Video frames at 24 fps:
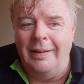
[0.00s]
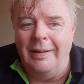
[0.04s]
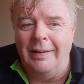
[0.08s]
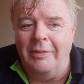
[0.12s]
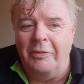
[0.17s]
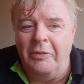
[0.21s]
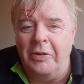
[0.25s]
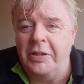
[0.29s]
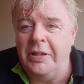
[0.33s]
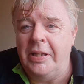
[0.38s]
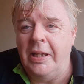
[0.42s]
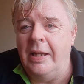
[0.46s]

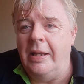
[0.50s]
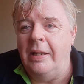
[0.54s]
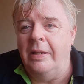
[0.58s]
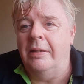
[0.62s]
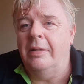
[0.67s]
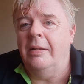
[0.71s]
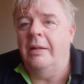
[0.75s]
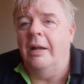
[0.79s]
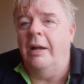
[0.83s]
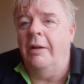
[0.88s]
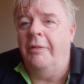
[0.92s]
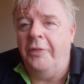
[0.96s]

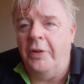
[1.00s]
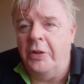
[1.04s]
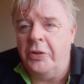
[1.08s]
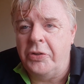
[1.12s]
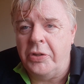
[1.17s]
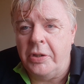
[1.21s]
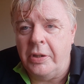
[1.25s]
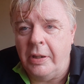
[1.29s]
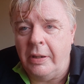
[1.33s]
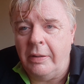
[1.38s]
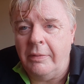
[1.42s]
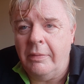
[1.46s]
retained a
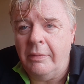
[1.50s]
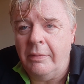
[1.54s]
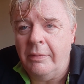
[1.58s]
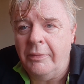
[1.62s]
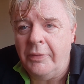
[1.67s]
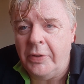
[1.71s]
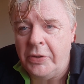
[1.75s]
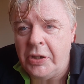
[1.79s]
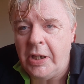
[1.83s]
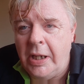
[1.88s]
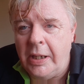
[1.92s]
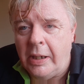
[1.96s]
functioning
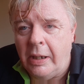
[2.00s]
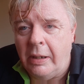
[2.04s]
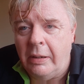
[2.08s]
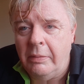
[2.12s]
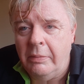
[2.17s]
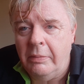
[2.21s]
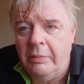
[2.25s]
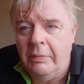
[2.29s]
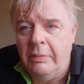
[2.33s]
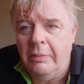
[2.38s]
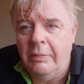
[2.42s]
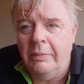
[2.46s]
vagina.
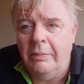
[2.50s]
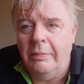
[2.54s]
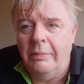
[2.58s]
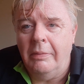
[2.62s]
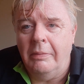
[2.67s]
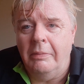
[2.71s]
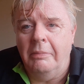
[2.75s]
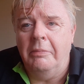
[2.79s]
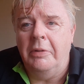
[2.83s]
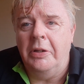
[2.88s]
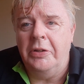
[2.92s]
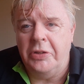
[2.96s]

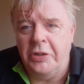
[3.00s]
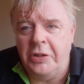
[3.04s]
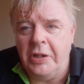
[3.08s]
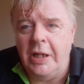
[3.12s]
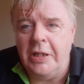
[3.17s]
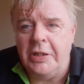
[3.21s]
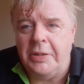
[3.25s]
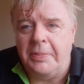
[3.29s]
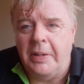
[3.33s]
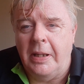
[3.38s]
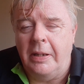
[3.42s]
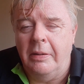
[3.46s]
He's a
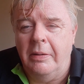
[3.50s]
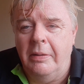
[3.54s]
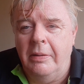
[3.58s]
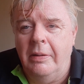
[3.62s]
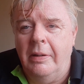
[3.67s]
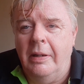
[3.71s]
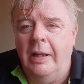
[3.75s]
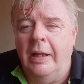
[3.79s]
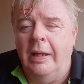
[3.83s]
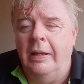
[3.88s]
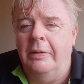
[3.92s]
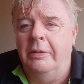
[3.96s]
trans man,
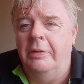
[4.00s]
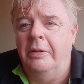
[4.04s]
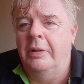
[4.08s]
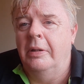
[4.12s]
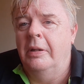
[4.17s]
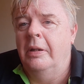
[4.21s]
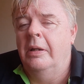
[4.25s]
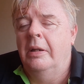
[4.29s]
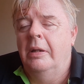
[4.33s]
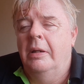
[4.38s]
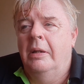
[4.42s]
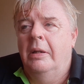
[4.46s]
and
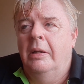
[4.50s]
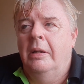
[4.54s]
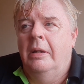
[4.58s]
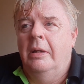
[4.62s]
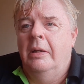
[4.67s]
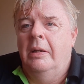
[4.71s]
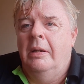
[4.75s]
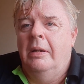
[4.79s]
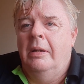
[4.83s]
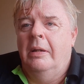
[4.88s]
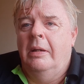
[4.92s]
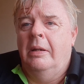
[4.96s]

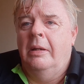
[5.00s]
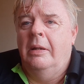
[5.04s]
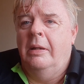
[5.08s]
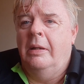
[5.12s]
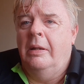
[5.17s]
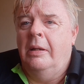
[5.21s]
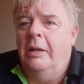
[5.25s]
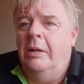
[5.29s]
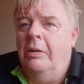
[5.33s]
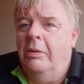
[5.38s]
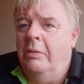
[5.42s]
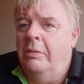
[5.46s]

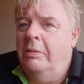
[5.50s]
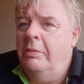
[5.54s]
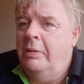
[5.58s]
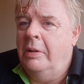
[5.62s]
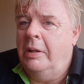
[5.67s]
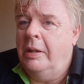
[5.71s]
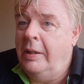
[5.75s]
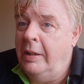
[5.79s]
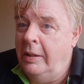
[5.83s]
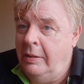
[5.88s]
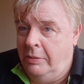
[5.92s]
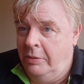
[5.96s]
you know,
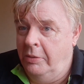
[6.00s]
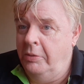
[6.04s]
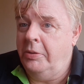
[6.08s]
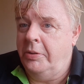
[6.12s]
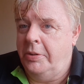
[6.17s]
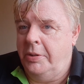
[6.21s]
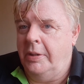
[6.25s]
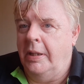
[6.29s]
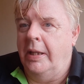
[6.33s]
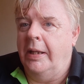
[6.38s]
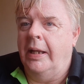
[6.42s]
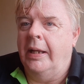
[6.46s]
he
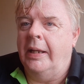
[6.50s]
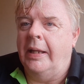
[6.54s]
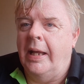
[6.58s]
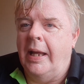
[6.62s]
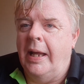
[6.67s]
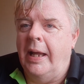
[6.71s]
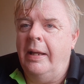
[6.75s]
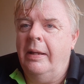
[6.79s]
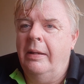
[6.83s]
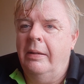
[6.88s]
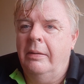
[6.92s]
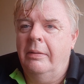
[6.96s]
looks like a
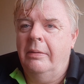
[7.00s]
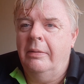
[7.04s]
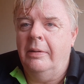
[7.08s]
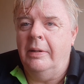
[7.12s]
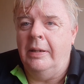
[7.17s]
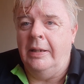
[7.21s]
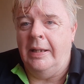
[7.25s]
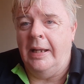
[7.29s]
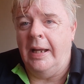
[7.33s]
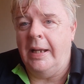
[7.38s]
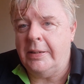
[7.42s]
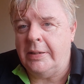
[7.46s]
guy,
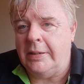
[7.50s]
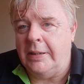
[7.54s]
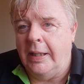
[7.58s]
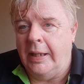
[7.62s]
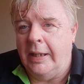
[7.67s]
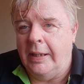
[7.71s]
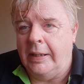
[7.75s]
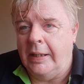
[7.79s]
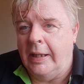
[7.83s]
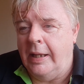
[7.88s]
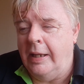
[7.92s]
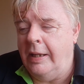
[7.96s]
he acts like
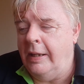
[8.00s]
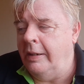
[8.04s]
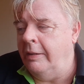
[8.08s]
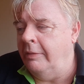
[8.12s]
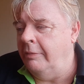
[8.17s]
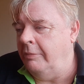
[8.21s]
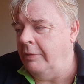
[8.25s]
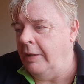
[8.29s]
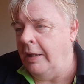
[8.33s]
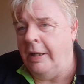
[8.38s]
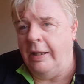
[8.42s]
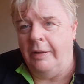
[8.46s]
a guy,
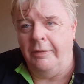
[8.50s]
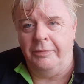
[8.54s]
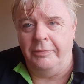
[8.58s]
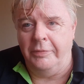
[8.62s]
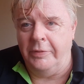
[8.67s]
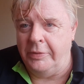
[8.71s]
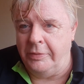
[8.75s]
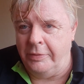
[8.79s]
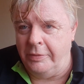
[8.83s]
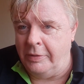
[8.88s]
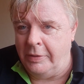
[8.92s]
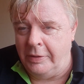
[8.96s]
and I have
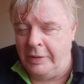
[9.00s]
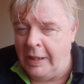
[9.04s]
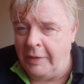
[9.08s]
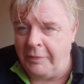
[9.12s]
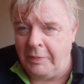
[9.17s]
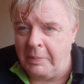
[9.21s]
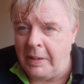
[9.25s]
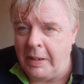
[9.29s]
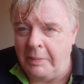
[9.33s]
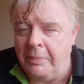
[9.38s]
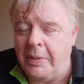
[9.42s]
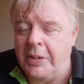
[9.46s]
never
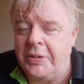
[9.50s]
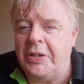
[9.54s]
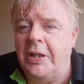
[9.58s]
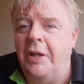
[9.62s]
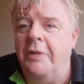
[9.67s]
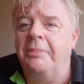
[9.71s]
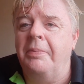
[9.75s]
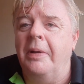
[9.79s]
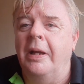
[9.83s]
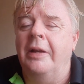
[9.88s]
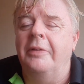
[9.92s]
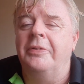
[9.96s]
met him
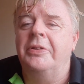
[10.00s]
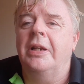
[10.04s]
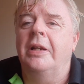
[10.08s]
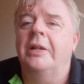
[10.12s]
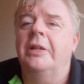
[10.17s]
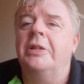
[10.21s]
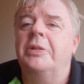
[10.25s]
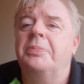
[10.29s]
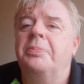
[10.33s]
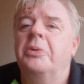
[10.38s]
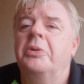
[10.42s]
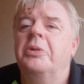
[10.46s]
myself, but I've
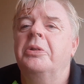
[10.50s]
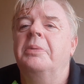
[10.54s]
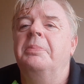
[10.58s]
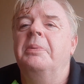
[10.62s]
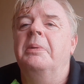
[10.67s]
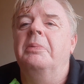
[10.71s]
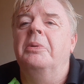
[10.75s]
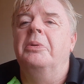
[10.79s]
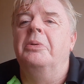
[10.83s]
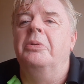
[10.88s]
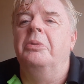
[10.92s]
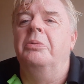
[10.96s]
certainly spoken to
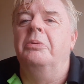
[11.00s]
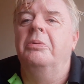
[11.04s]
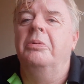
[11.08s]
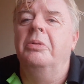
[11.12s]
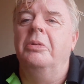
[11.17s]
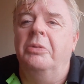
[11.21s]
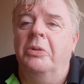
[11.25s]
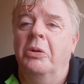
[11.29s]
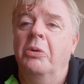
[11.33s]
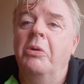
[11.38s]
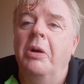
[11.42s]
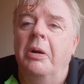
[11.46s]
people who
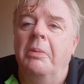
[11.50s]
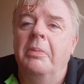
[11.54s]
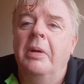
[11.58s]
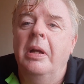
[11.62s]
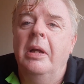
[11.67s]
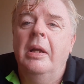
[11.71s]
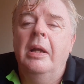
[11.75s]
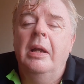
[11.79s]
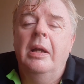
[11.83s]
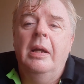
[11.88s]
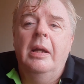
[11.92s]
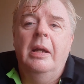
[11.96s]
know him,
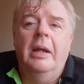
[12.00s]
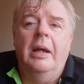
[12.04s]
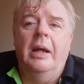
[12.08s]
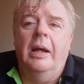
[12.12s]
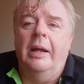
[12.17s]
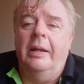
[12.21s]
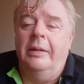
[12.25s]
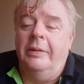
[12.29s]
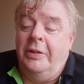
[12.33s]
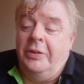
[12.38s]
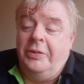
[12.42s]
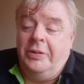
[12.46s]

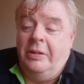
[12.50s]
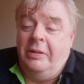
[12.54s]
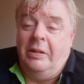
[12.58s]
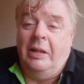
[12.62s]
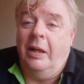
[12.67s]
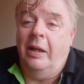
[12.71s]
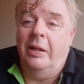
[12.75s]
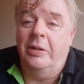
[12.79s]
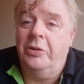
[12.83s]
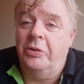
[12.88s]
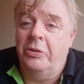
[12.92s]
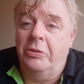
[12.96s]
and they say,
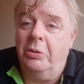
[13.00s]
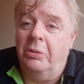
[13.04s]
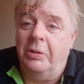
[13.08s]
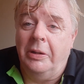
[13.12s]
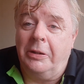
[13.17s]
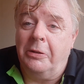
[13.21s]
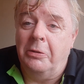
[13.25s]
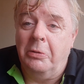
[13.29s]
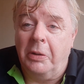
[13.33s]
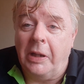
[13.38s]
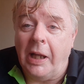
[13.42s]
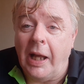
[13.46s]
yeah, he's a totally
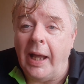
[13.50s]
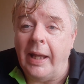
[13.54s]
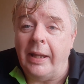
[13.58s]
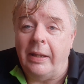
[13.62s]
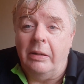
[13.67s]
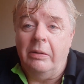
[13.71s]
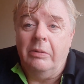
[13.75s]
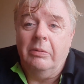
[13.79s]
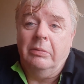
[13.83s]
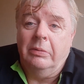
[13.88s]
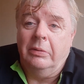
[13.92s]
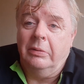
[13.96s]
cool guy,
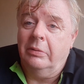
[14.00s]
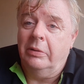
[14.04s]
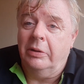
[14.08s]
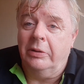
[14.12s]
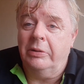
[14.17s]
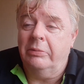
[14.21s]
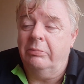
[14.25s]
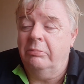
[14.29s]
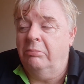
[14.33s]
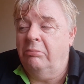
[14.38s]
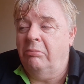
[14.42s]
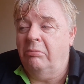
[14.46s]
you know, just
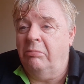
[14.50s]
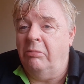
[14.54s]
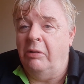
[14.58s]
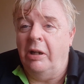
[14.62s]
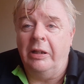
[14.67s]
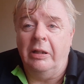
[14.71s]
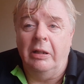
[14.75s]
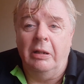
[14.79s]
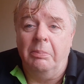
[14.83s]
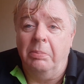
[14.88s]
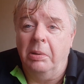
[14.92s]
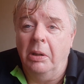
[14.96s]

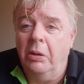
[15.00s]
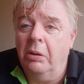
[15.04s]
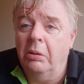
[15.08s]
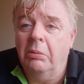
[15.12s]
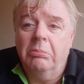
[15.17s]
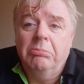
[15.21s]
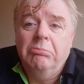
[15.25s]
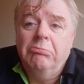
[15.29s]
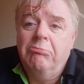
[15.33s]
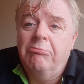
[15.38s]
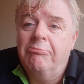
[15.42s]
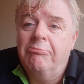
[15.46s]
regular bloke,